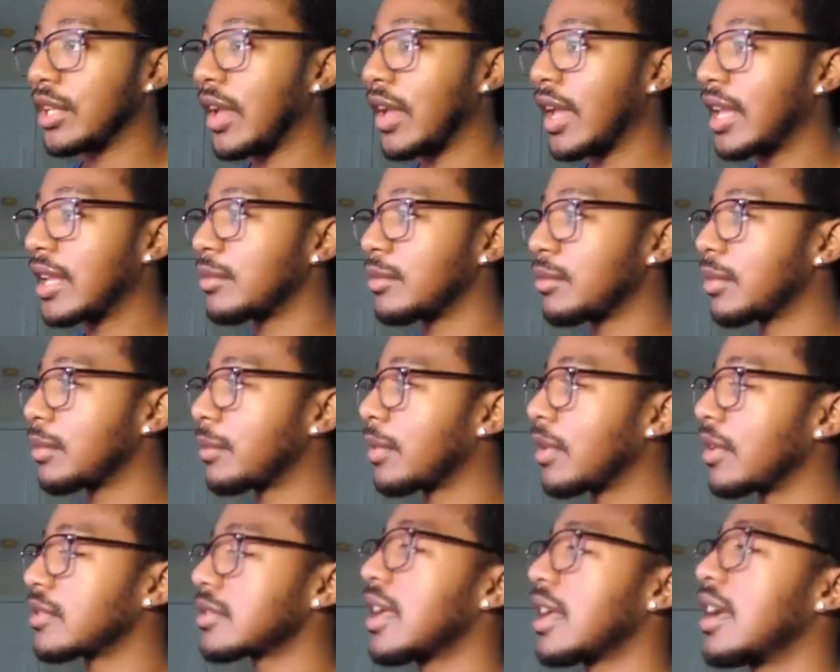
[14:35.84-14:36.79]
go ahead and
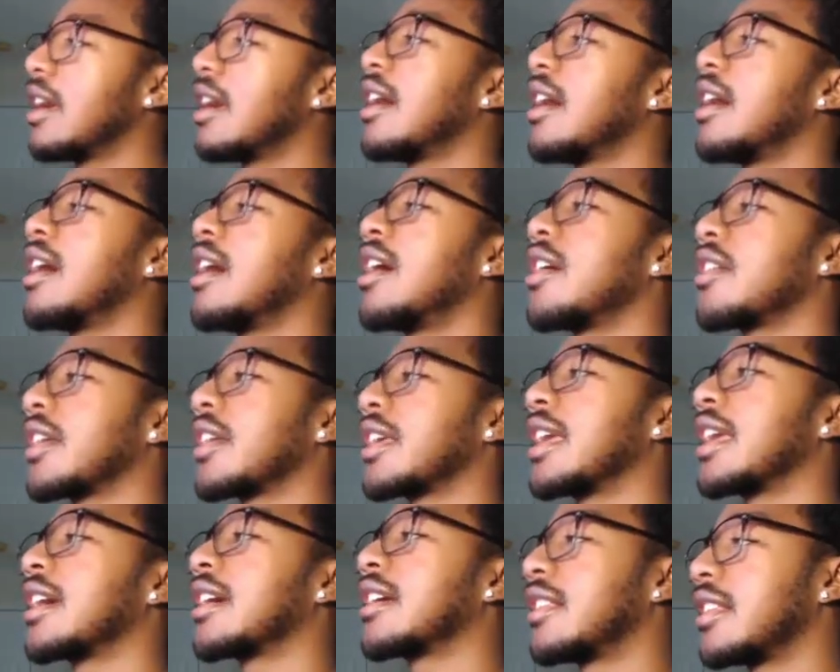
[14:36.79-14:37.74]
propose. Okay,
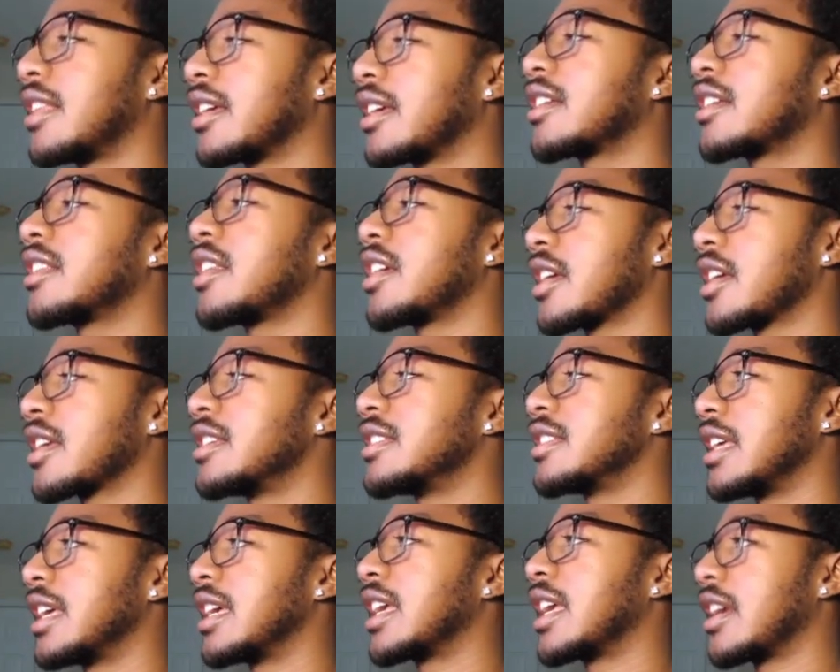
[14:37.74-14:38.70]
yeah, Claire can
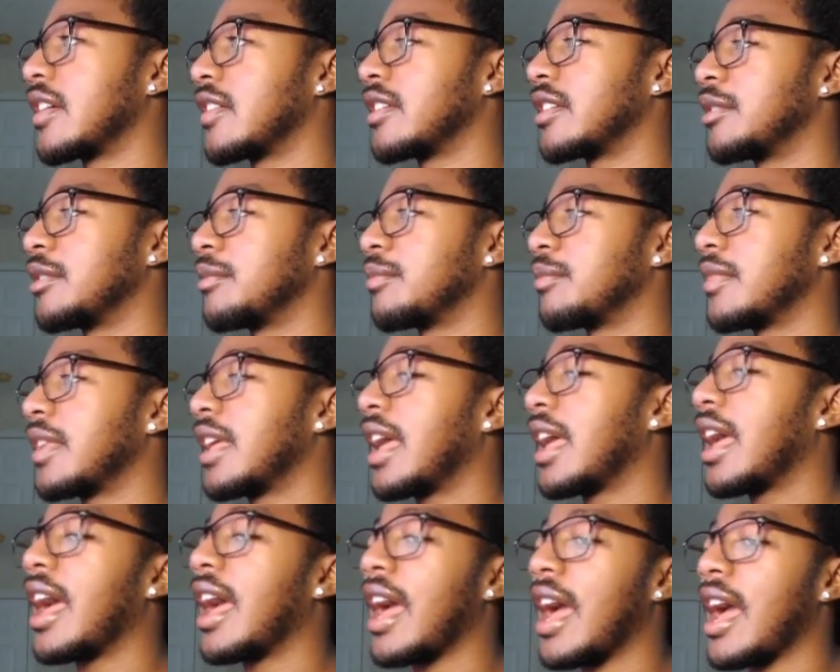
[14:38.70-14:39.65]
take care of him.
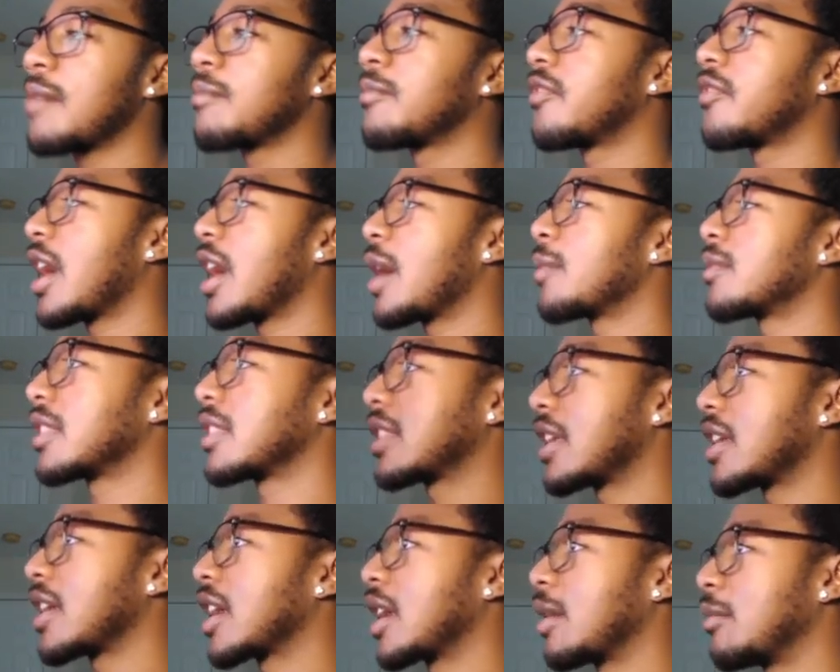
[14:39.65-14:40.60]
I'm fine
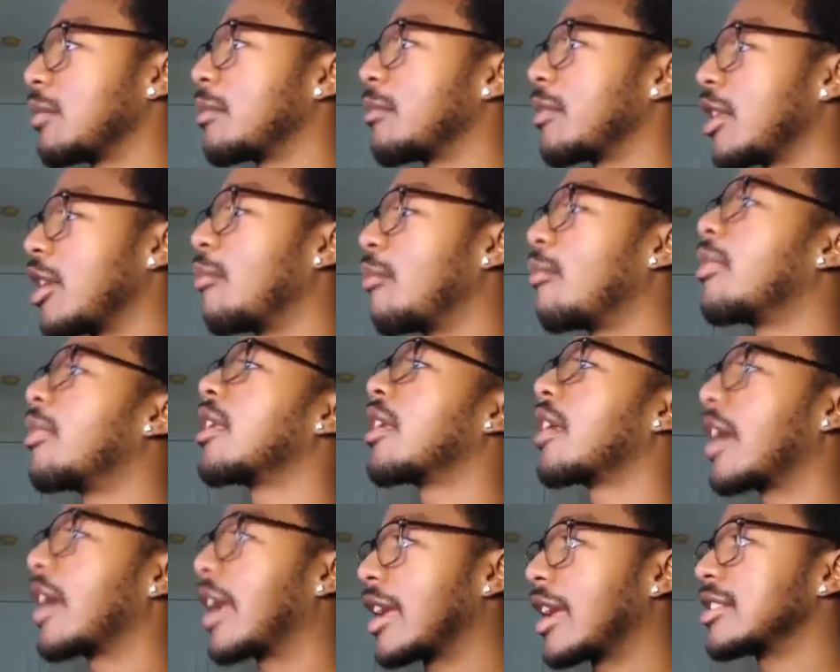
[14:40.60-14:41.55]
Claire coming over here and putting
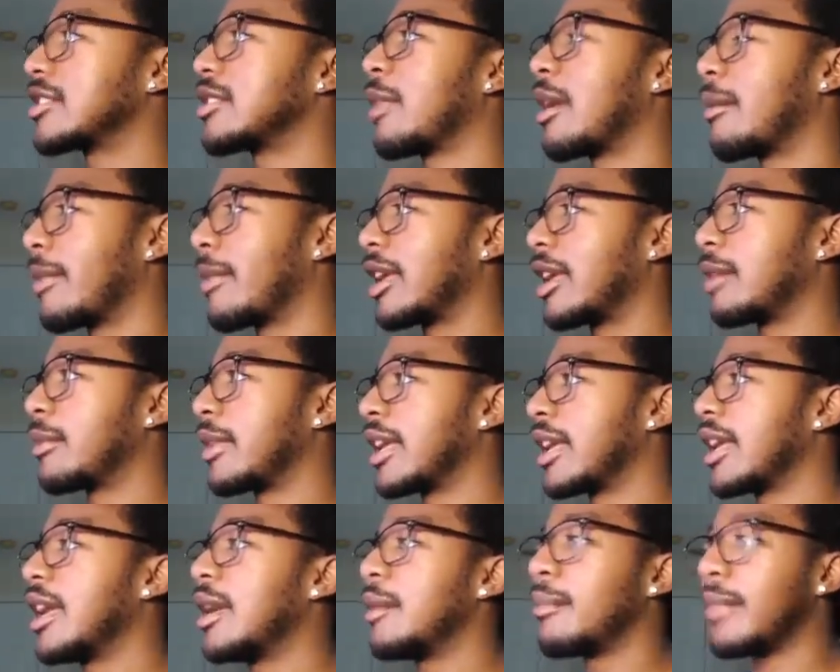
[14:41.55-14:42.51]
her hands on my baby.
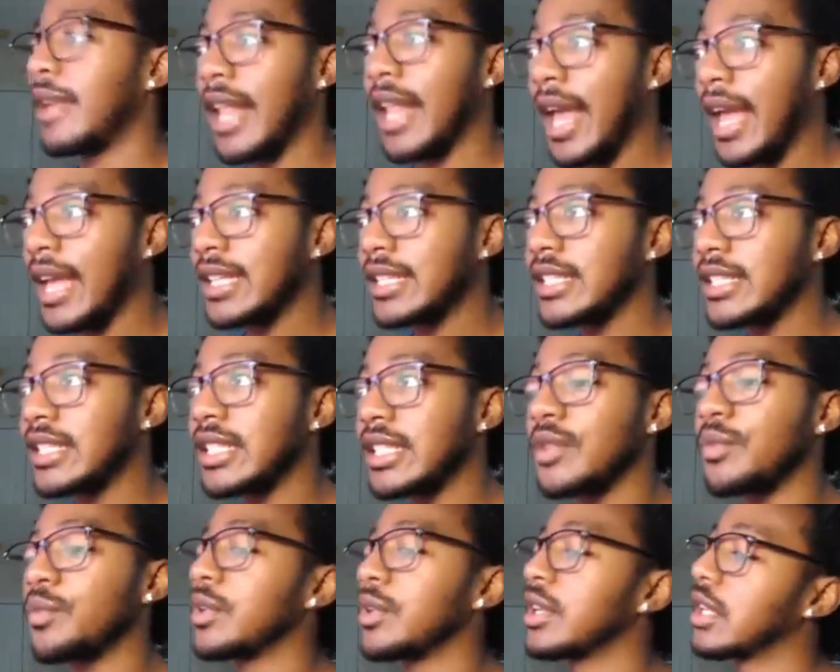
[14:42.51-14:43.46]
But
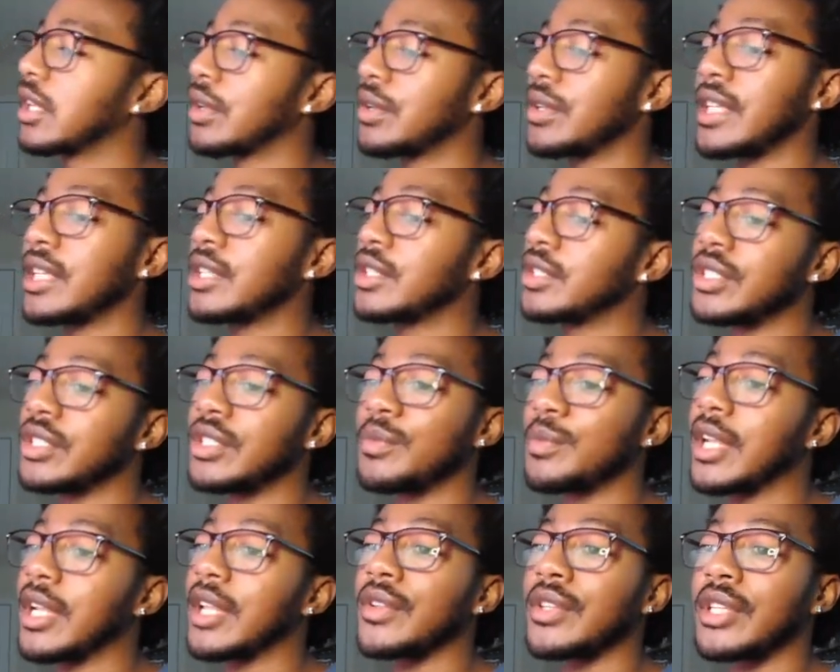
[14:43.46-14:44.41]
Ashton, we
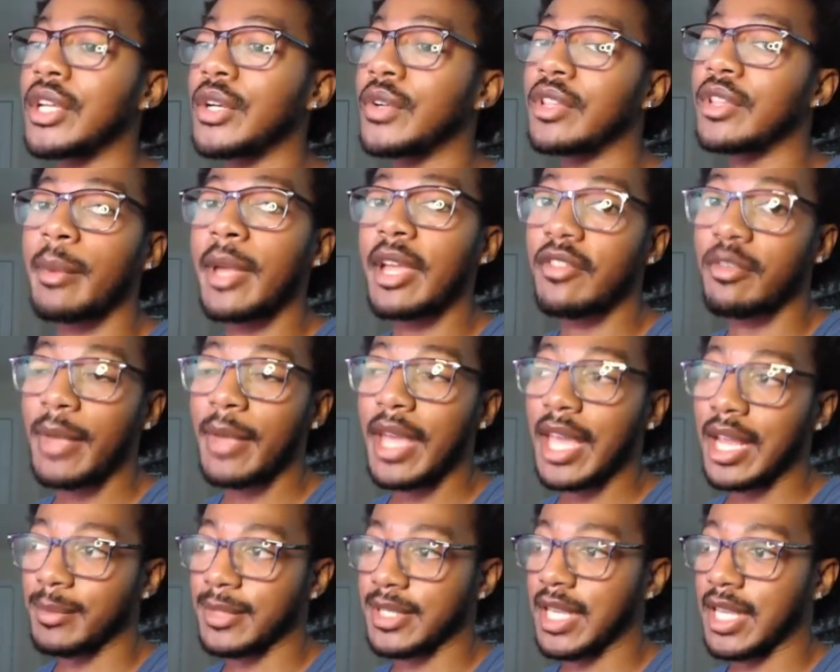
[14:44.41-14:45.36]
don't know the man from
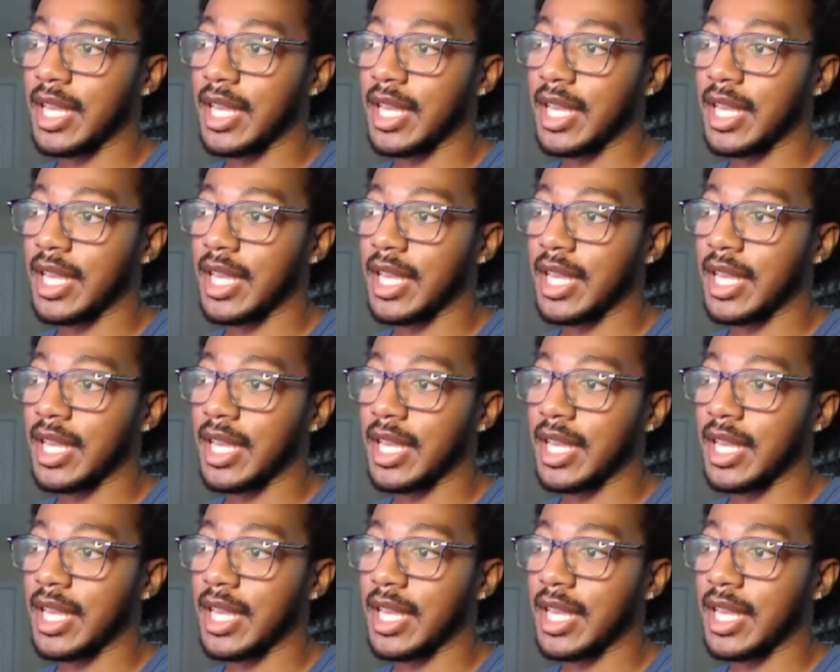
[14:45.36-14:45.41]
Adam's